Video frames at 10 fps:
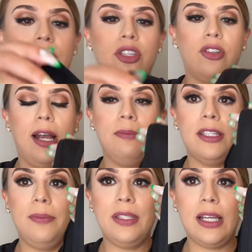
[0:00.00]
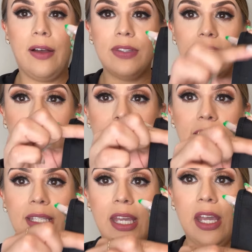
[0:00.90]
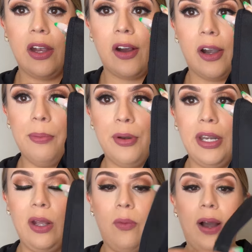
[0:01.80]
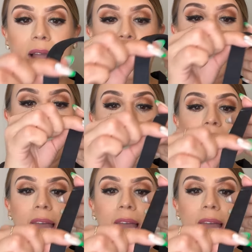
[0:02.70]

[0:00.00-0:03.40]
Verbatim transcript: The straps themselves, as you can see here, are pretty wide.